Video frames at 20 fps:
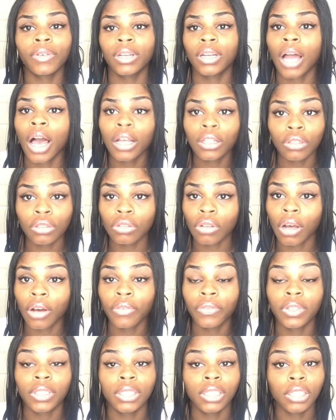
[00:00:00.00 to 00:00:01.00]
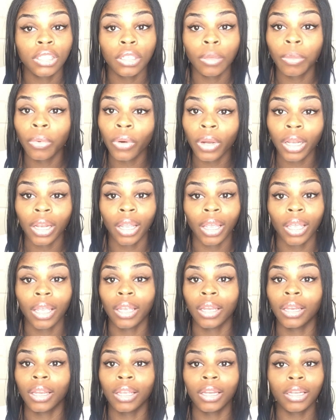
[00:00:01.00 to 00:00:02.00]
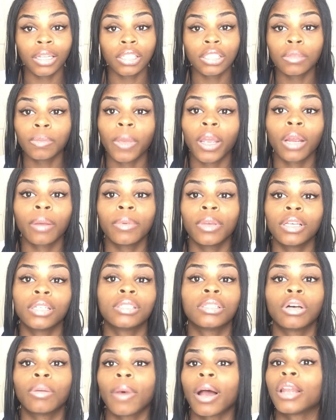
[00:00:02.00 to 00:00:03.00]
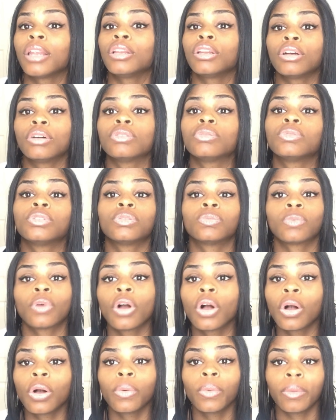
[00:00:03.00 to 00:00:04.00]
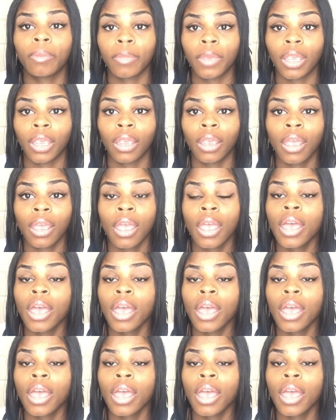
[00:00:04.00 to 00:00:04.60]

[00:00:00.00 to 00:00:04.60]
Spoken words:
a doctor's office disappointed and in despair because nobody knows what's wrong with me.